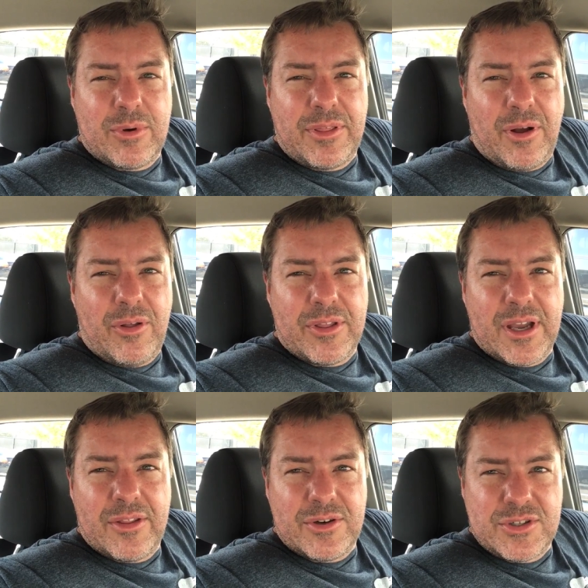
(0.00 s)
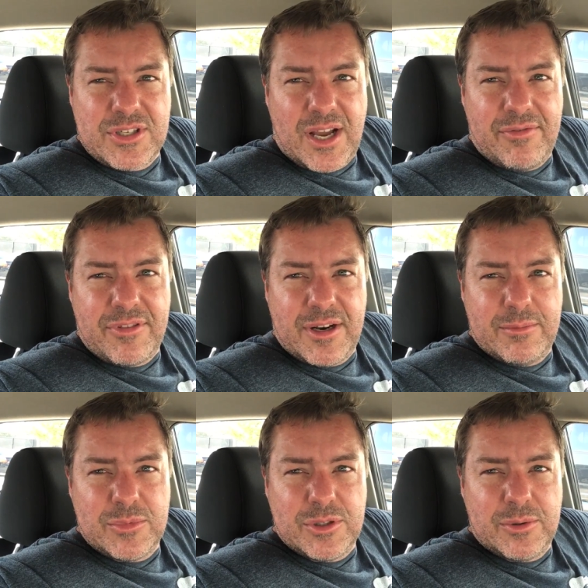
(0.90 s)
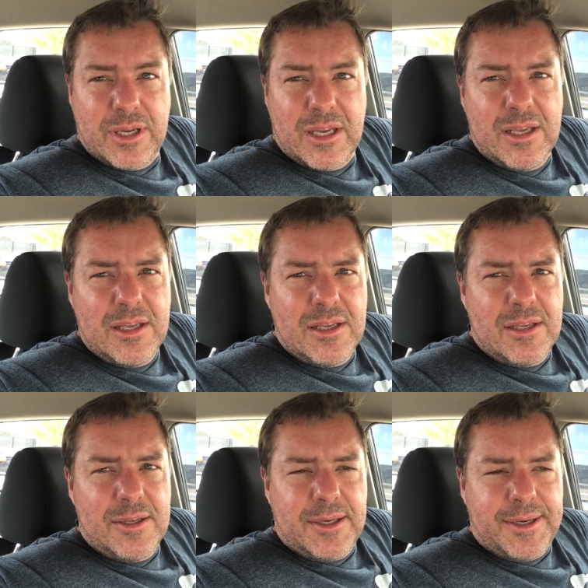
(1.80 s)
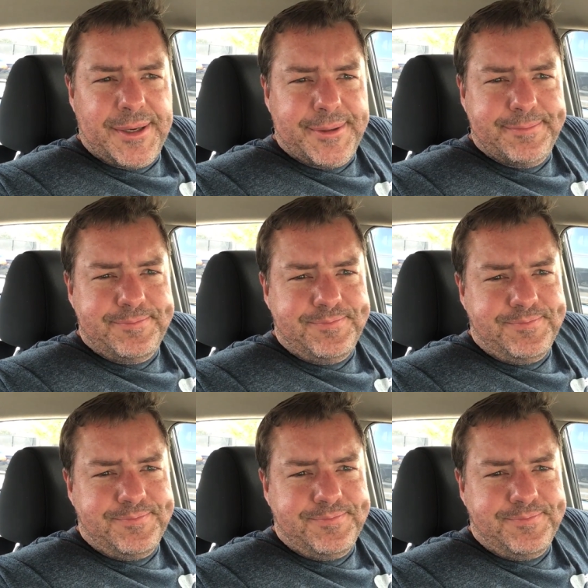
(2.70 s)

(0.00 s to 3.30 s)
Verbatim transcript: with all the other stuff that I'm doing. I